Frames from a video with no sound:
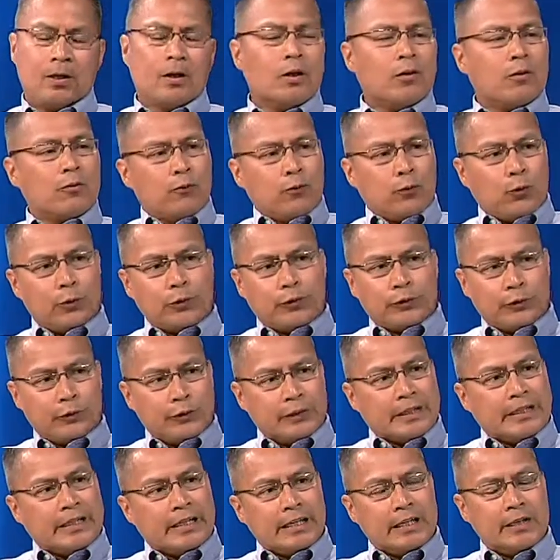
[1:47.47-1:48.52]
full
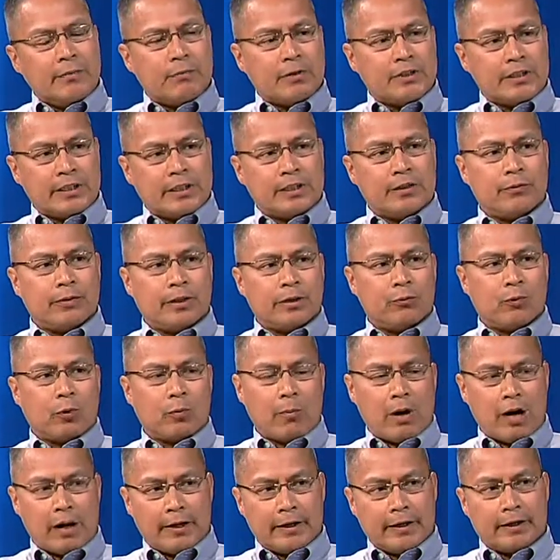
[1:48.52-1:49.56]
turnkey machinery,
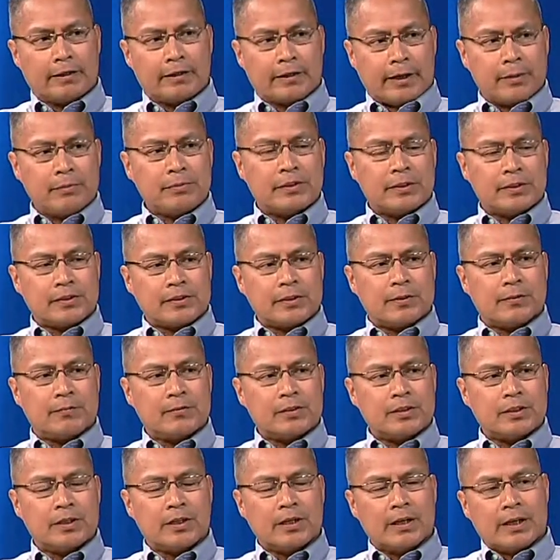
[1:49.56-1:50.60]
robotic type
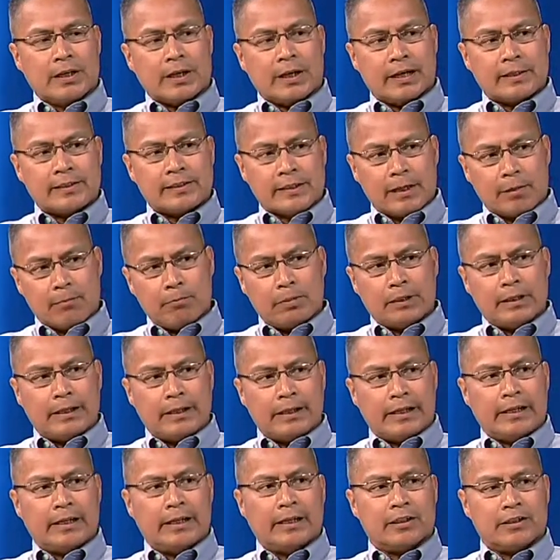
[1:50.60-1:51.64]
systems,
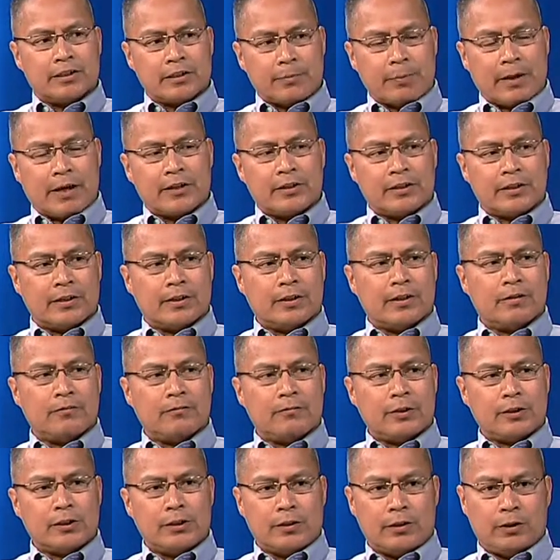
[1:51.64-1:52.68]
assembly, inspection,
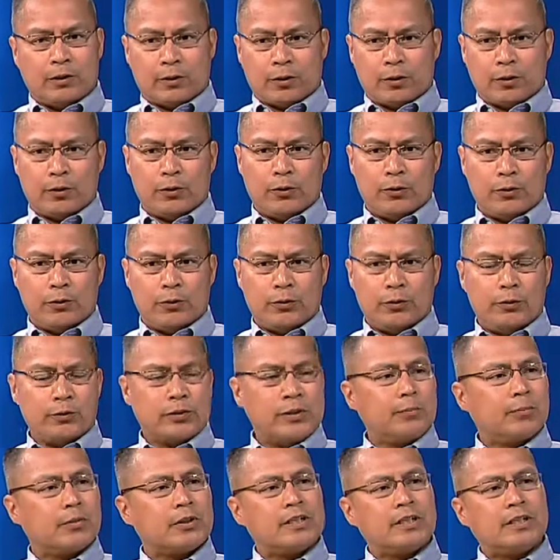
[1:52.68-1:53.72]
vision,
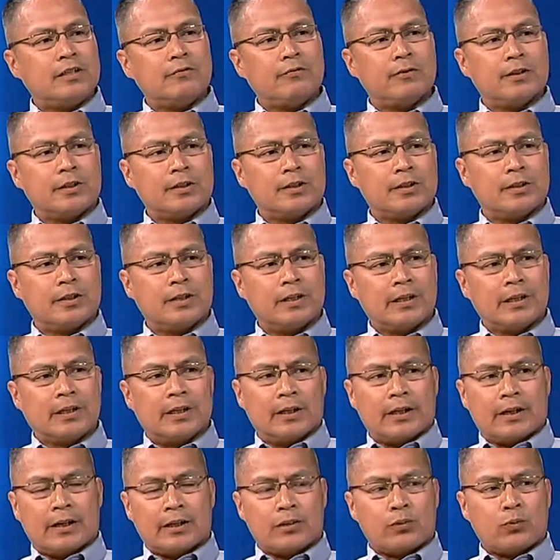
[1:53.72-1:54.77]
using machine vision,
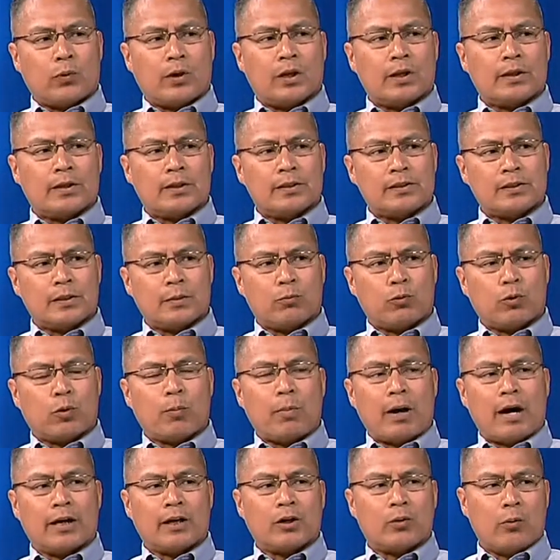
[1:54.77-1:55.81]
as well as some
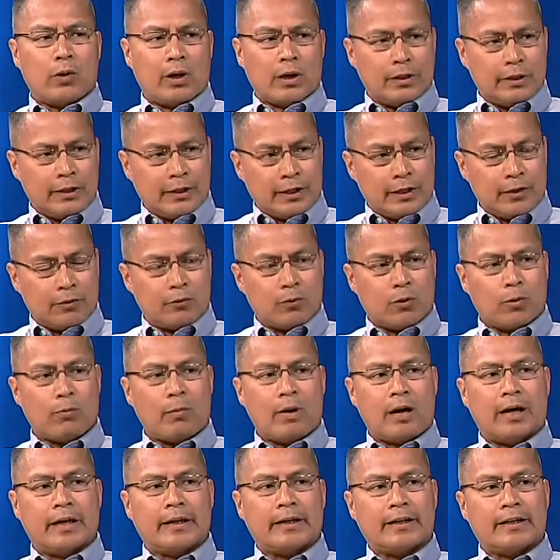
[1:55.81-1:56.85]
robotic welding and
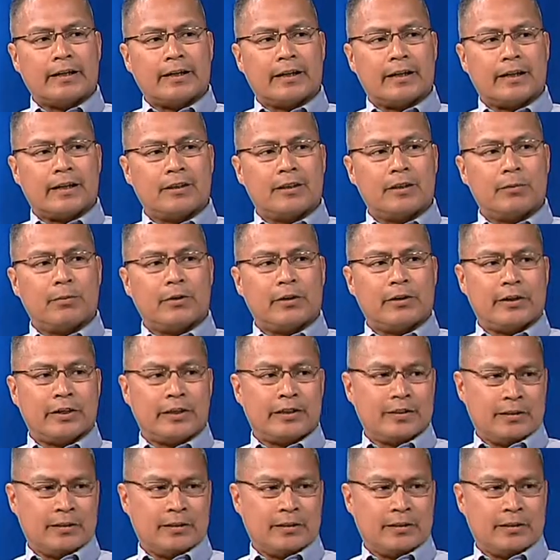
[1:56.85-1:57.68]
robotic deburring.